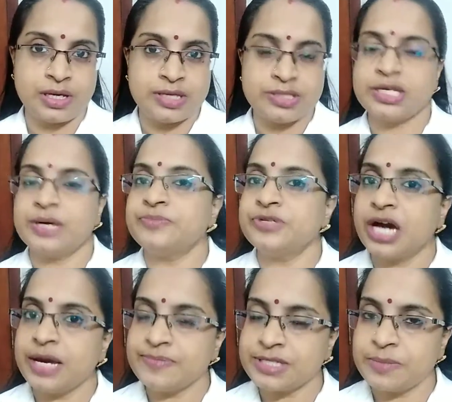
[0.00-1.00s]

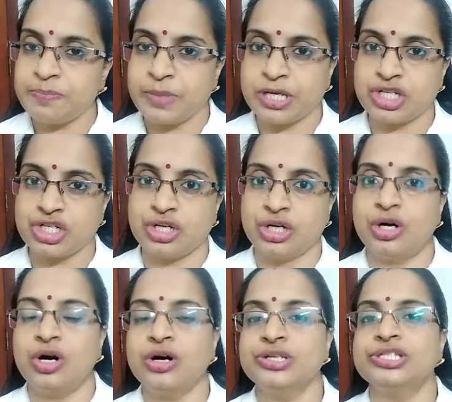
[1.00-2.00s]
Sometimes a picture
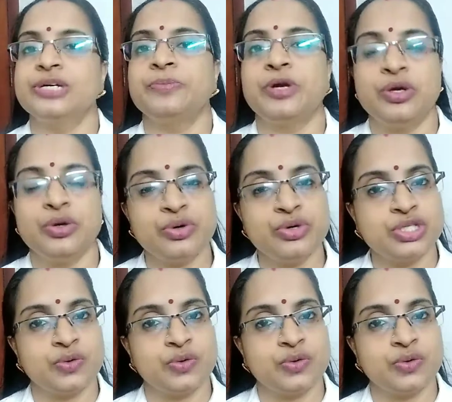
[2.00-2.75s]
or some cues